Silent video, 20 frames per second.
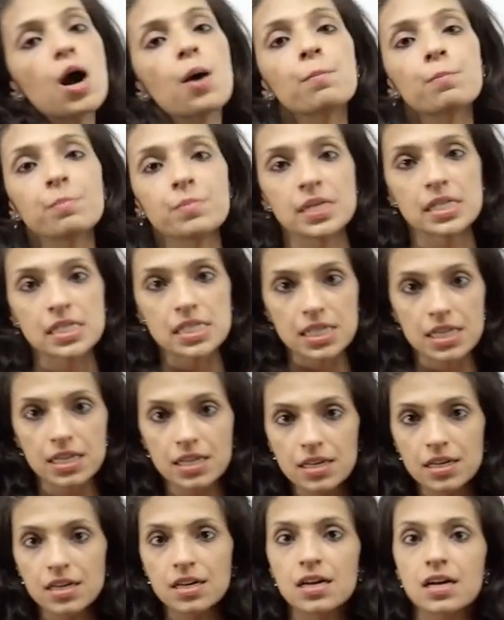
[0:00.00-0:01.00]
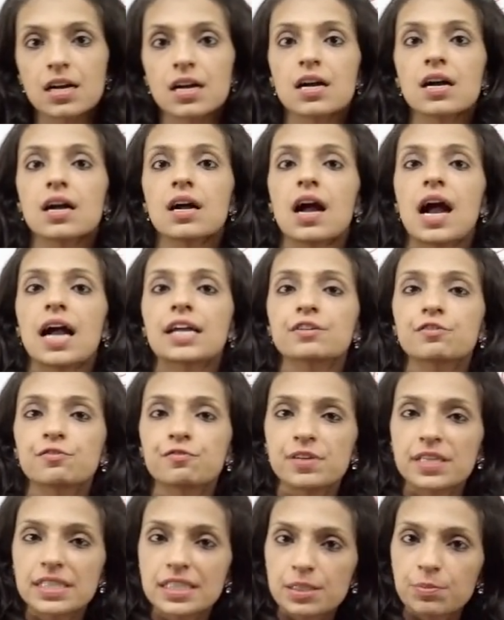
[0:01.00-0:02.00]
a meeting at a
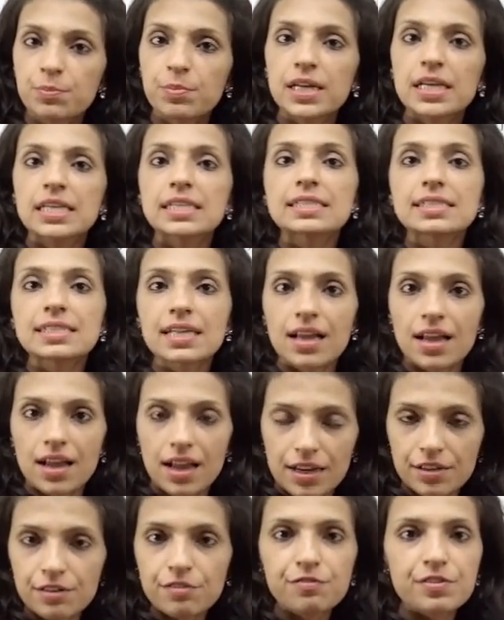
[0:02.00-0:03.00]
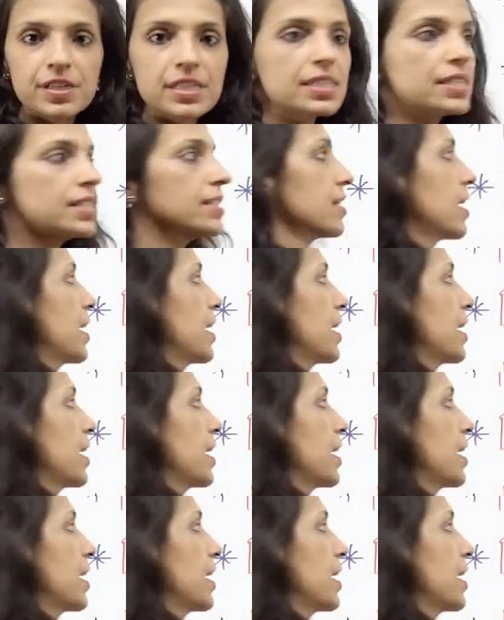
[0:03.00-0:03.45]
fixed place and a fixed